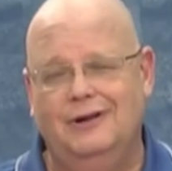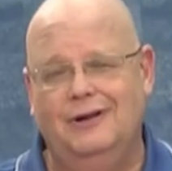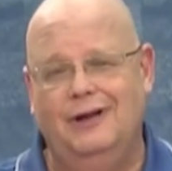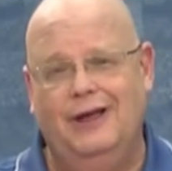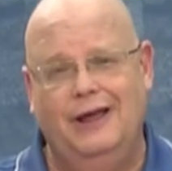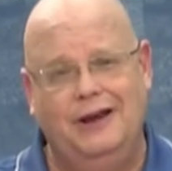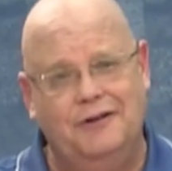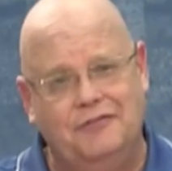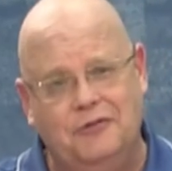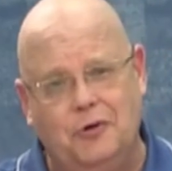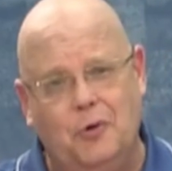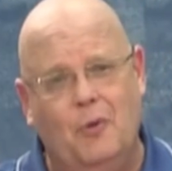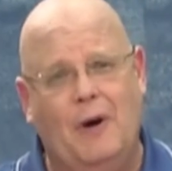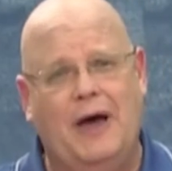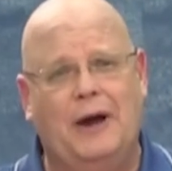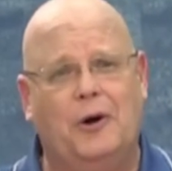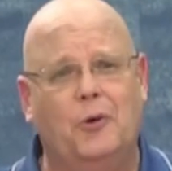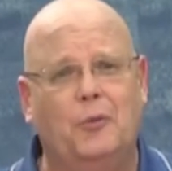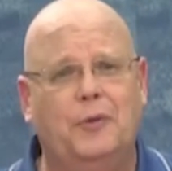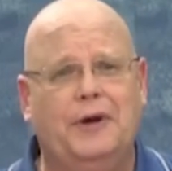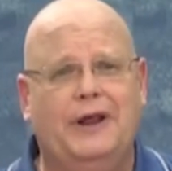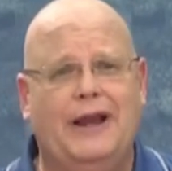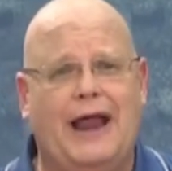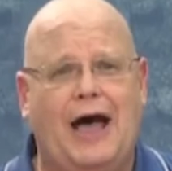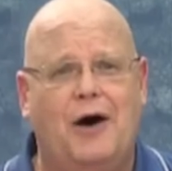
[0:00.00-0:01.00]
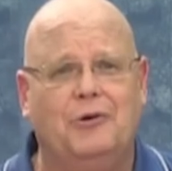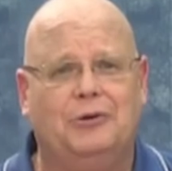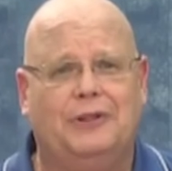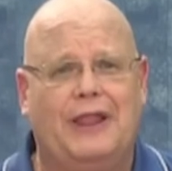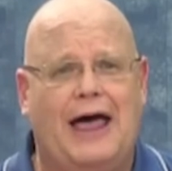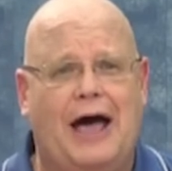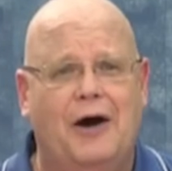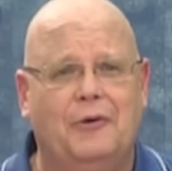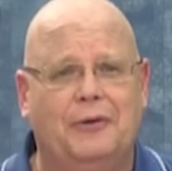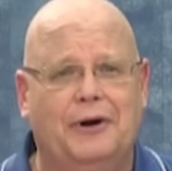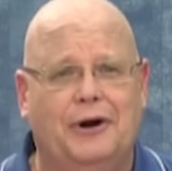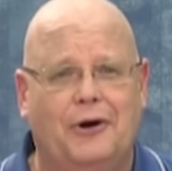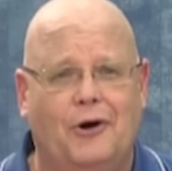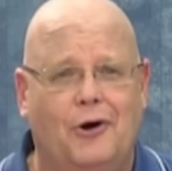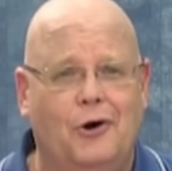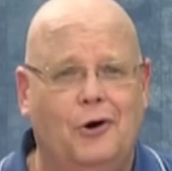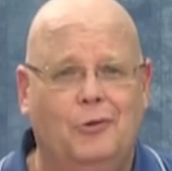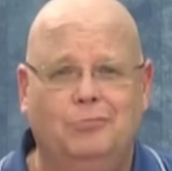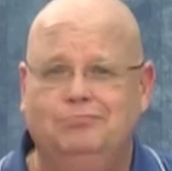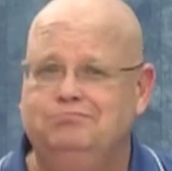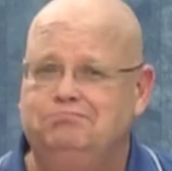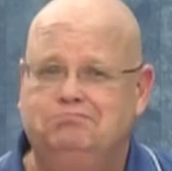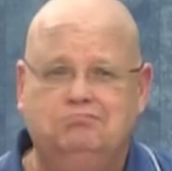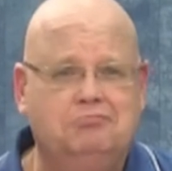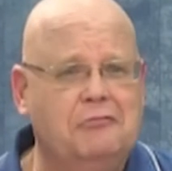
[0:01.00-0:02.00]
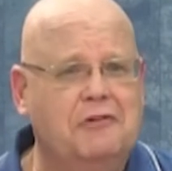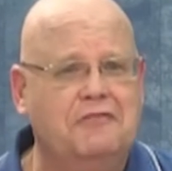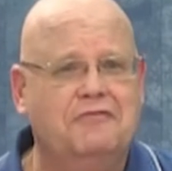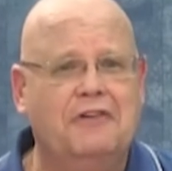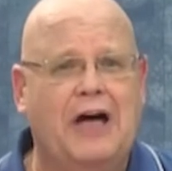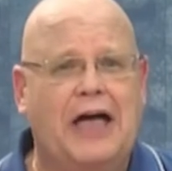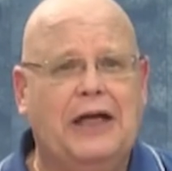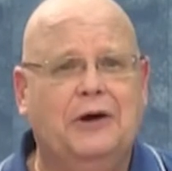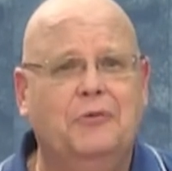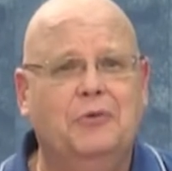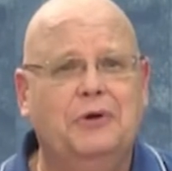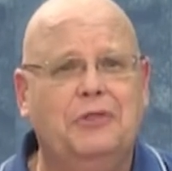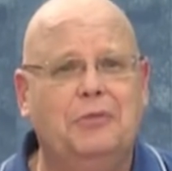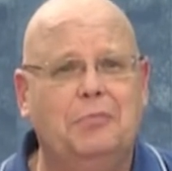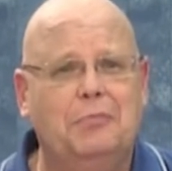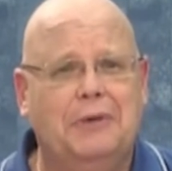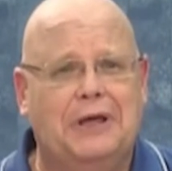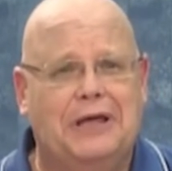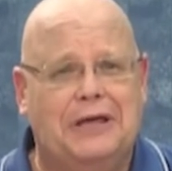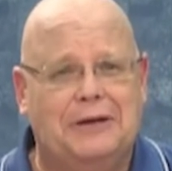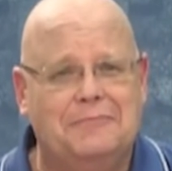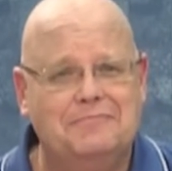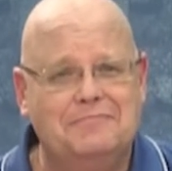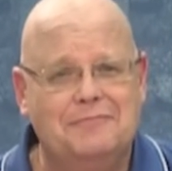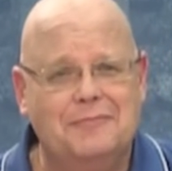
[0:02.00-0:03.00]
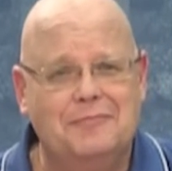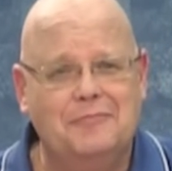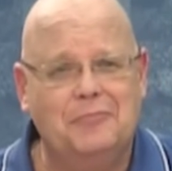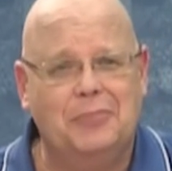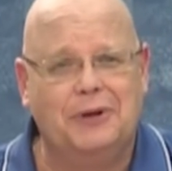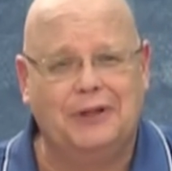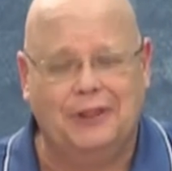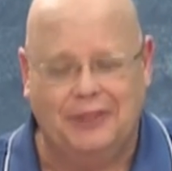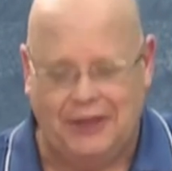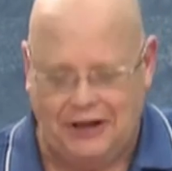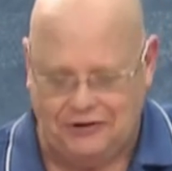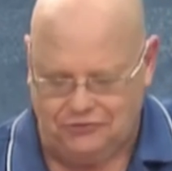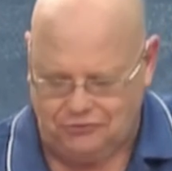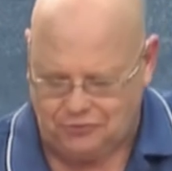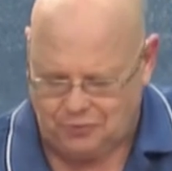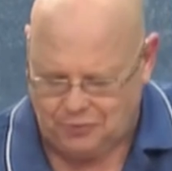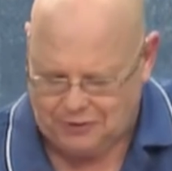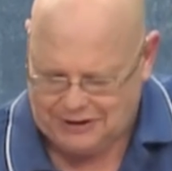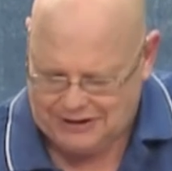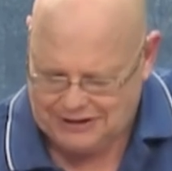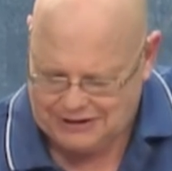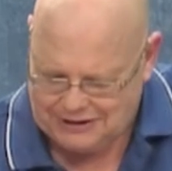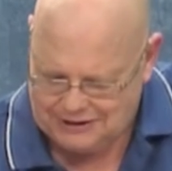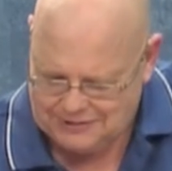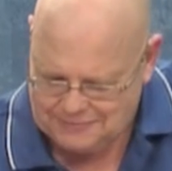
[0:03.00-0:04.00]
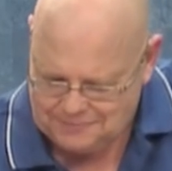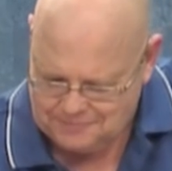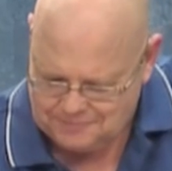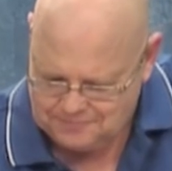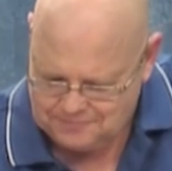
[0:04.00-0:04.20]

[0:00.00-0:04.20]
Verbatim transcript: And if you want to read out loud at home, fine with me, but let's read.